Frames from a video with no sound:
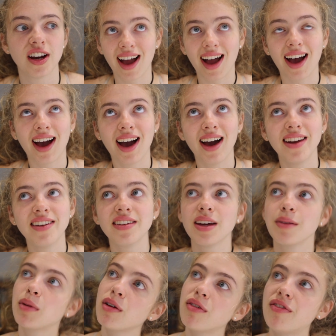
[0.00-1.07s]
And in
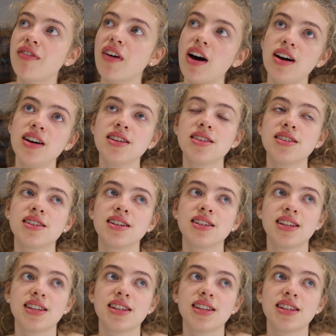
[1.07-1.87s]
my first